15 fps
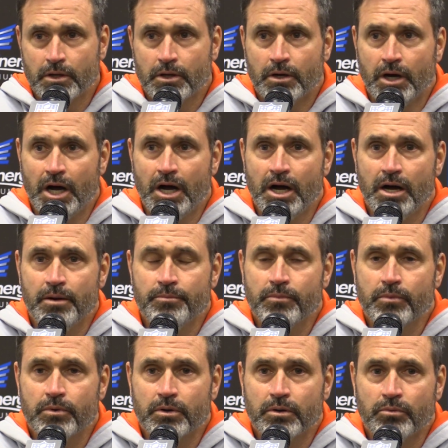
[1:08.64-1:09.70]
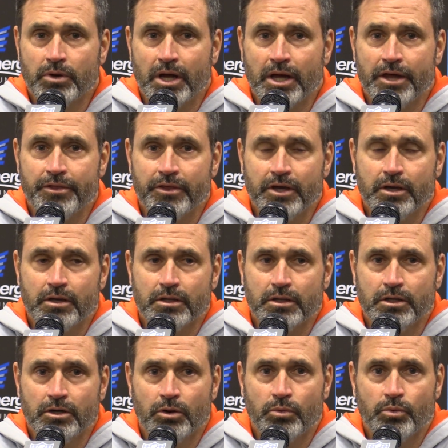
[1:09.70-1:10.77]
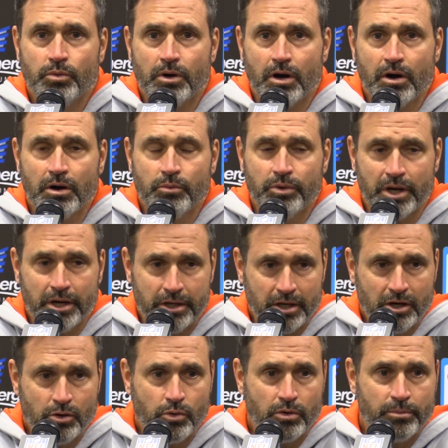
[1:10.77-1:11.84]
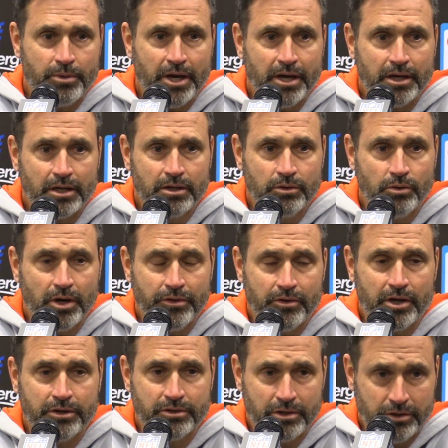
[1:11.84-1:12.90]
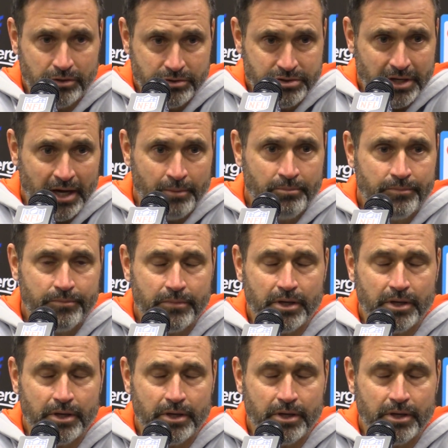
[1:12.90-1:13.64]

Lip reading: Well, I think, you know, we had a young quarterback who I thought did a good job.